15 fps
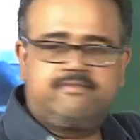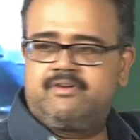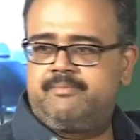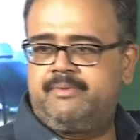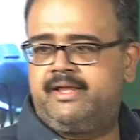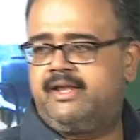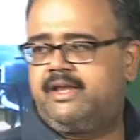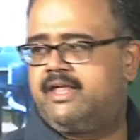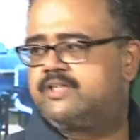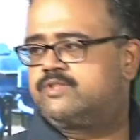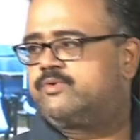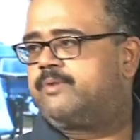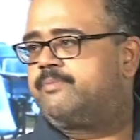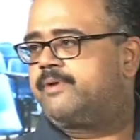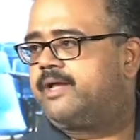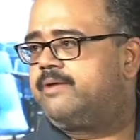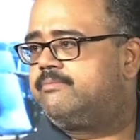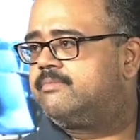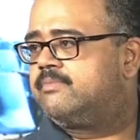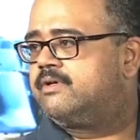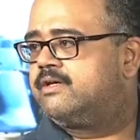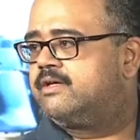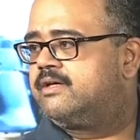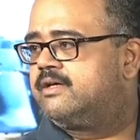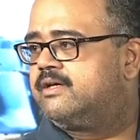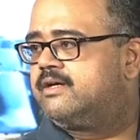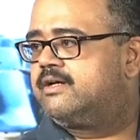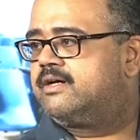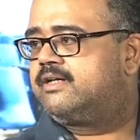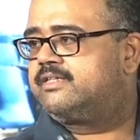will be in S1 prime,
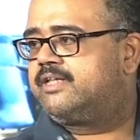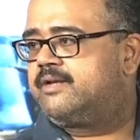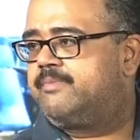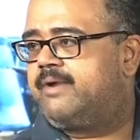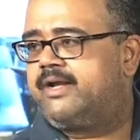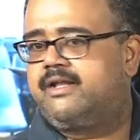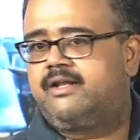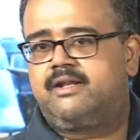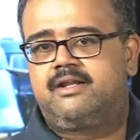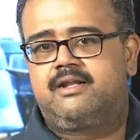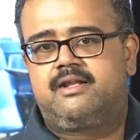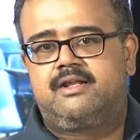and the remainder